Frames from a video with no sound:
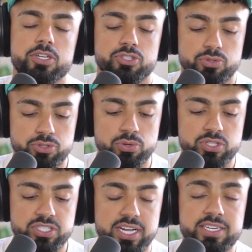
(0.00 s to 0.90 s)
So you're
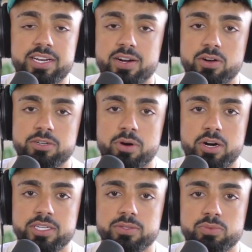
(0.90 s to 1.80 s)
standing there on a
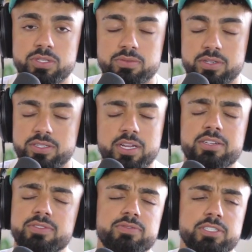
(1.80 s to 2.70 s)
market with, like, not
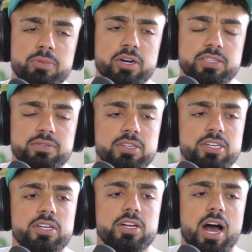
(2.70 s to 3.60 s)
even a flea market,
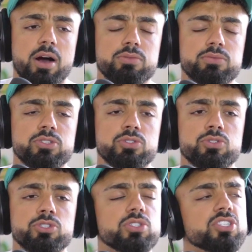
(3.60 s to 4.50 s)
how
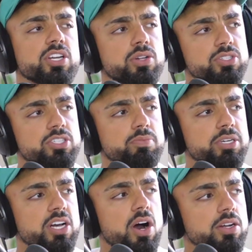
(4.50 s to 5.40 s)
you would sell to
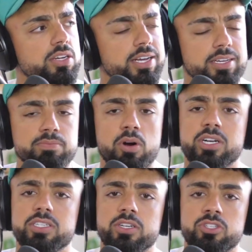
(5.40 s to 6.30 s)
somebody on like a
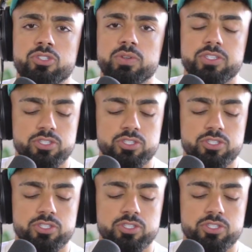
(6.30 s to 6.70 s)
market on the street.